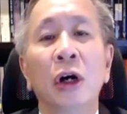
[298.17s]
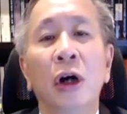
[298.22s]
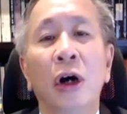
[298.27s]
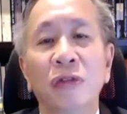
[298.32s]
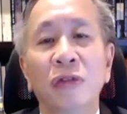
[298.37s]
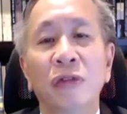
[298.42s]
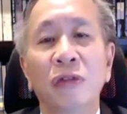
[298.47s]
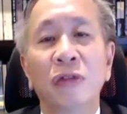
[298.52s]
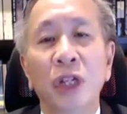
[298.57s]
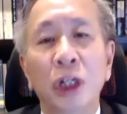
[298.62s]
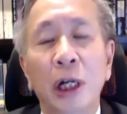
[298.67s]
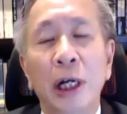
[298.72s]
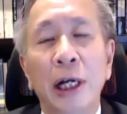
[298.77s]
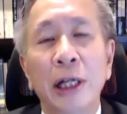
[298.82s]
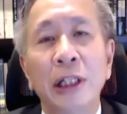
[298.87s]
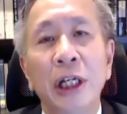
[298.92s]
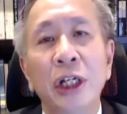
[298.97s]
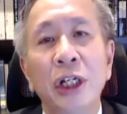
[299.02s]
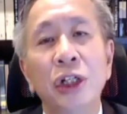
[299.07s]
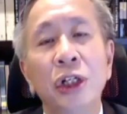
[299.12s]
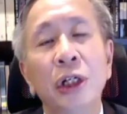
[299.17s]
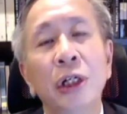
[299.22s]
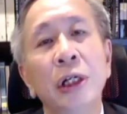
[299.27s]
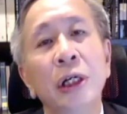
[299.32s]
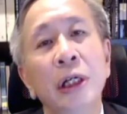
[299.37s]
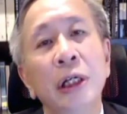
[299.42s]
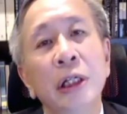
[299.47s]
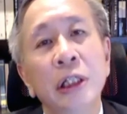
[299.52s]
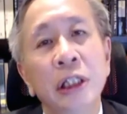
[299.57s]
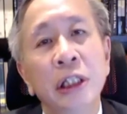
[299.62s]
of
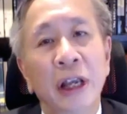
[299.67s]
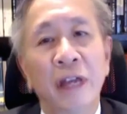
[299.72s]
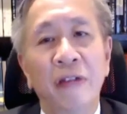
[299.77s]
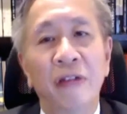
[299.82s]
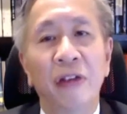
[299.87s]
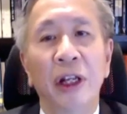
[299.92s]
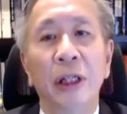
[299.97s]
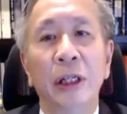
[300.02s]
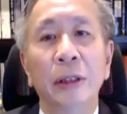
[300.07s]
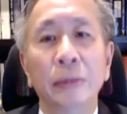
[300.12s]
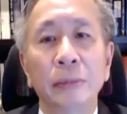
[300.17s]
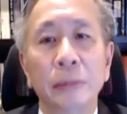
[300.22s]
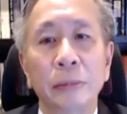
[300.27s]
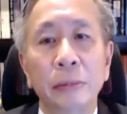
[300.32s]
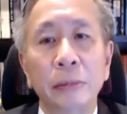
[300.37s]
digitalization safely.